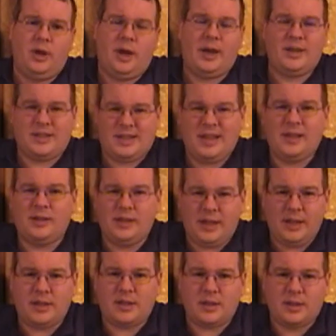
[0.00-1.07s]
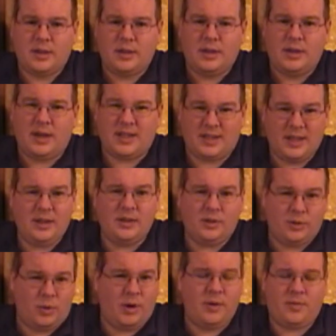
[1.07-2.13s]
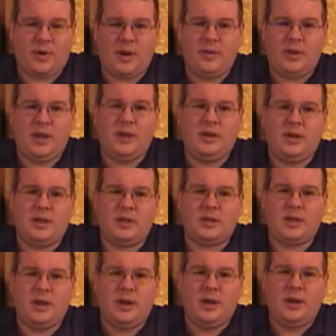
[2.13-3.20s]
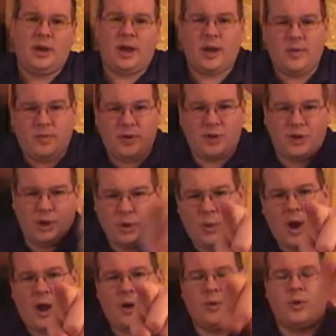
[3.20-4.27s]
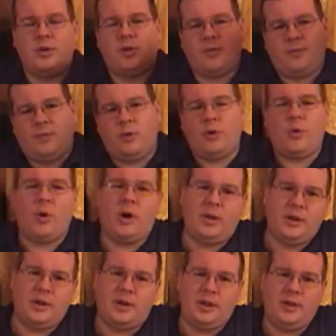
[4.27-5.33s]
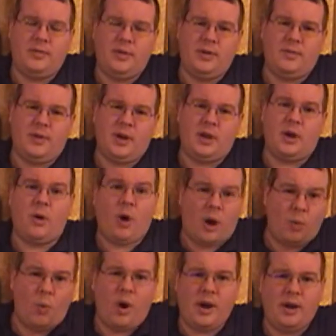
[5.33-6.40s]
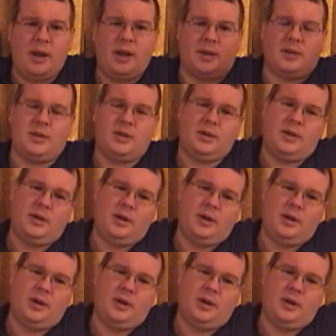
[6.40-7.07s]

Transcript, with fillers: And a single disc, a single 25 gig disc, I could fit two hours of full quality DV video on one disc.